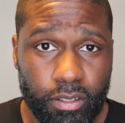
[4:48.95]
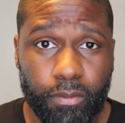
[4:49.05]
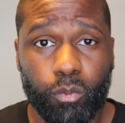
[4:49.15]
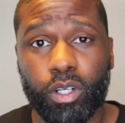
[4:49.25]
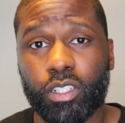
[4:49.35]
And
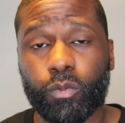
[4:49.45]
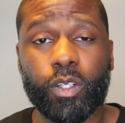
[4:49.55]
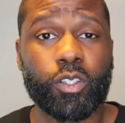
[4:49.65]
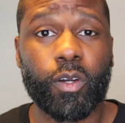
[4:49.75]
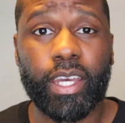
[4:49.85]
if it was,
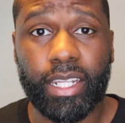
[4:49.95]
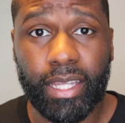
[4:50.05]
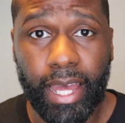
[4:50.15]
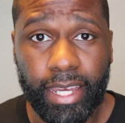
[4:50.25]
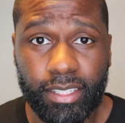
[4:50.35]
why don't you go ahead,
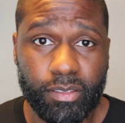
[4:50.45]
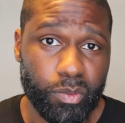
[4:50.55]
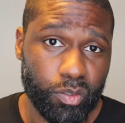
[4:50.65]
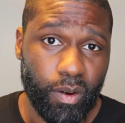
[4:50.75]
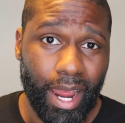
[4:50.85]
like,
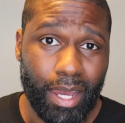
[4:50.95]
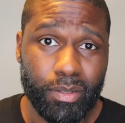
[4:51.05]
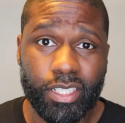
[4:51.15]
subscribe,